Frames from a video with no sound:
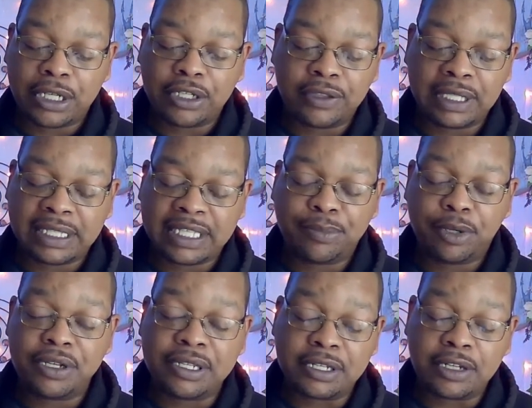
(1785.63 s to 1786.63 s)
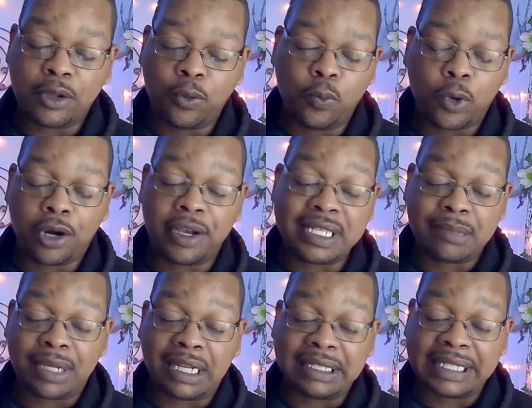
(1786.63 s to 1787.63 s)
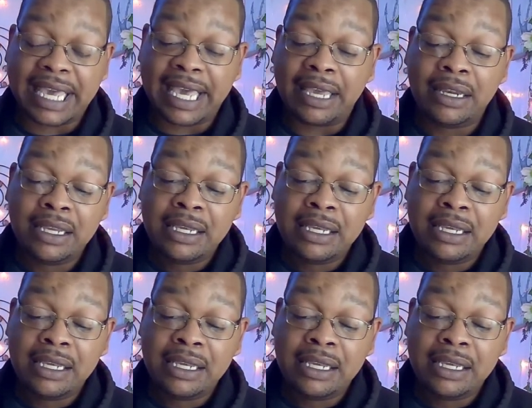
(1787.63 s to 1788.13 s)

I do think this person worries about that